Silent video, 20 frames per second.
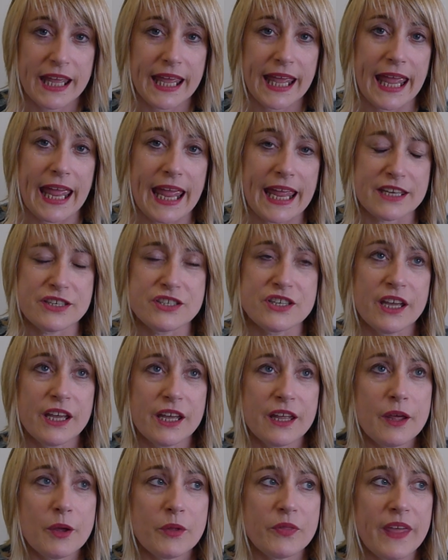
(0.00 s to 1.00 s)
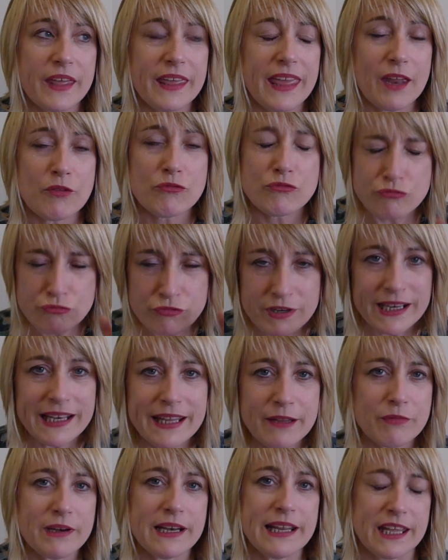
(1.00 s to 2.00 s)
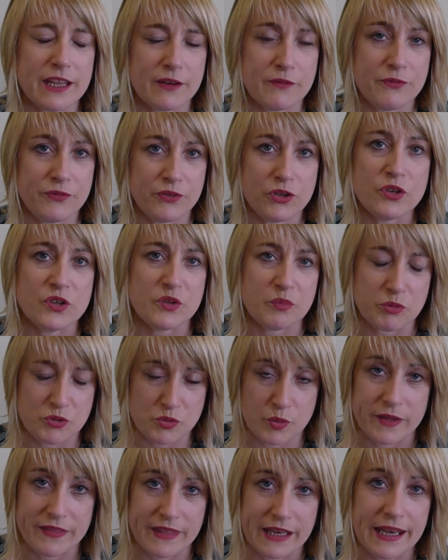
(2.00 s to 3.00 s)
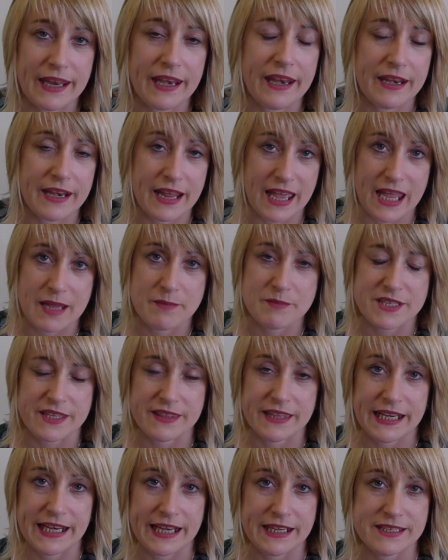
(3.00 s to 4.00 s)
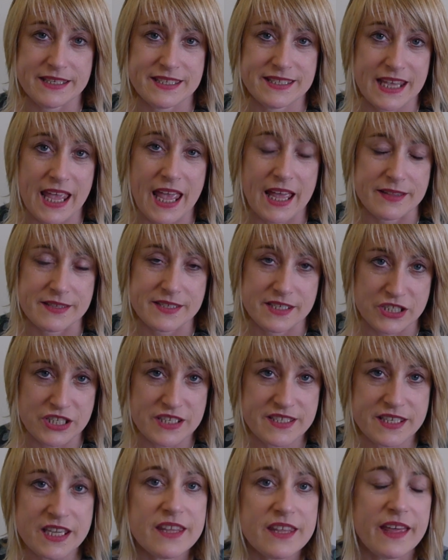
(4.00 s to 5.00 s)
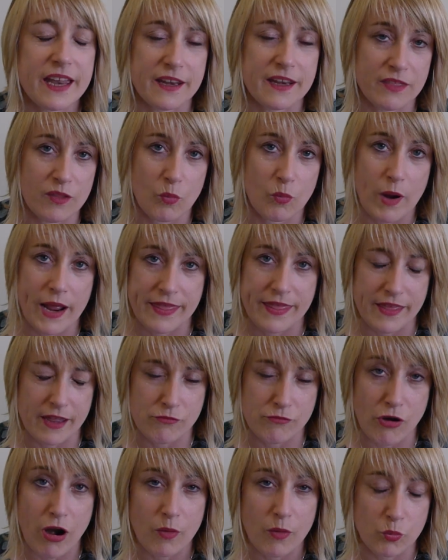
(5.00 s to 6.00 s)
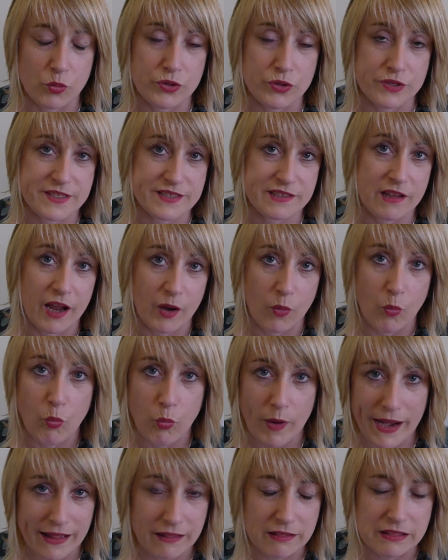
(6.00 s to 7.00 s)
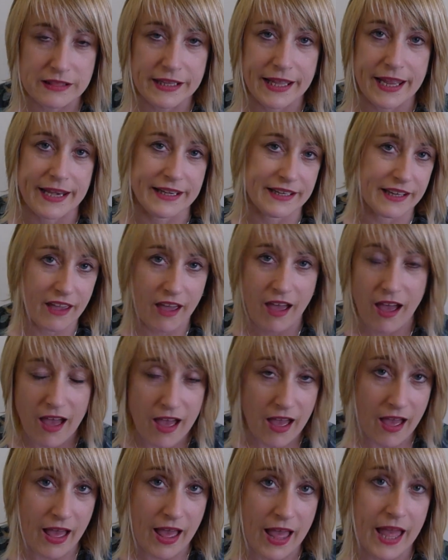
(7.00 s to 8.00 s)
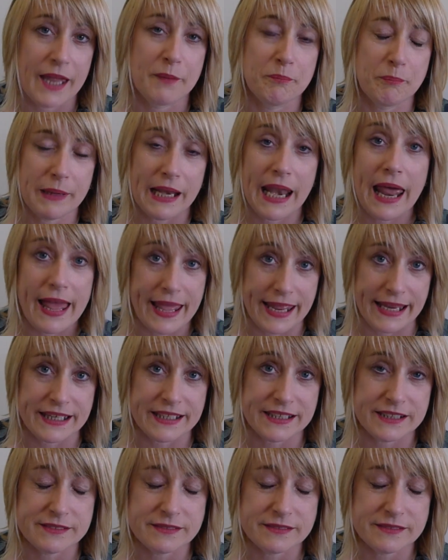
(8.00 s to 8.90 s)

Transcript: and they get really confused between the letter names and the letter sounds, and you see that in the way they write words like well and car and play.